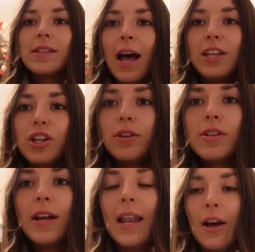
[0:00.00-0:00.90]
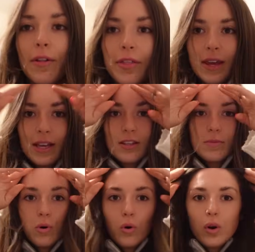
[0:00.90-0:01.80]
and you know, just like little
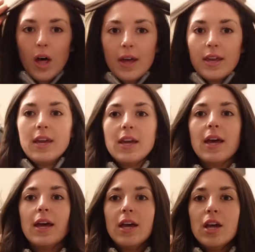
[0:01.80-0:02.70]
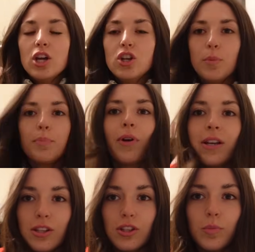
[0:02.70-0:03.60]
things more like, not
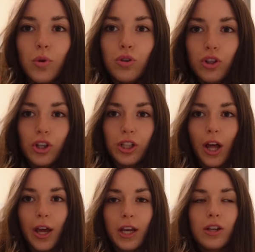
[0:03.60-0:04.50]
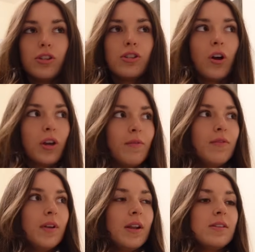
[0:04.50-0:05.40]
presents, more just like stocking
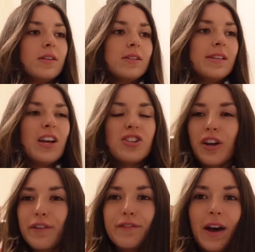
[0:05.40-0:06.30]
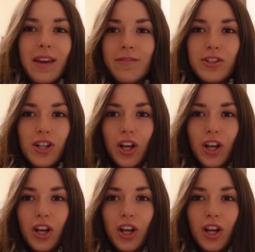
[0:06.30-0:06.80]
fillers slash like favours.